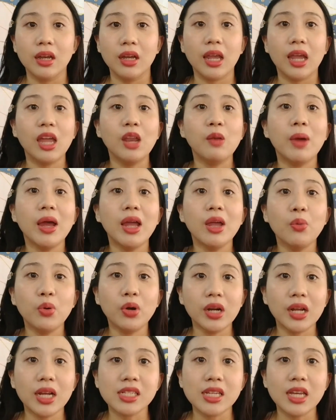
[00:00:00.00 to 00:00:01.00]
In my
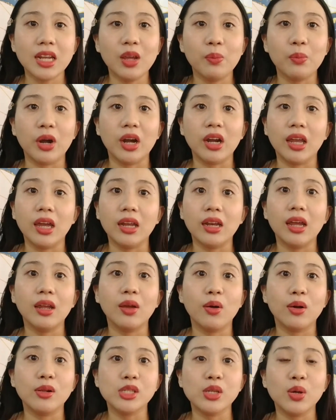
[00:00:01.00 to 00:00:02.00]
work as a librarian, I
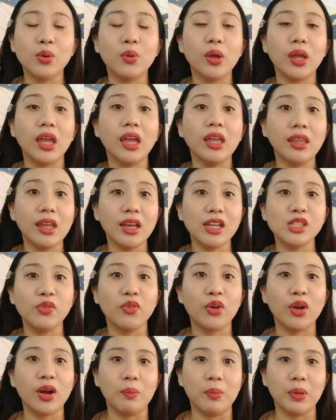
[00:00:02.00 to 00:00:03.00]
also index
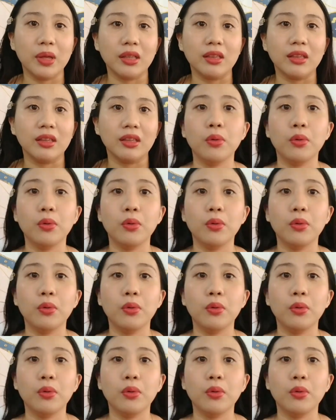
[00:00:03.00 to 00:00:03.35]
for a bit.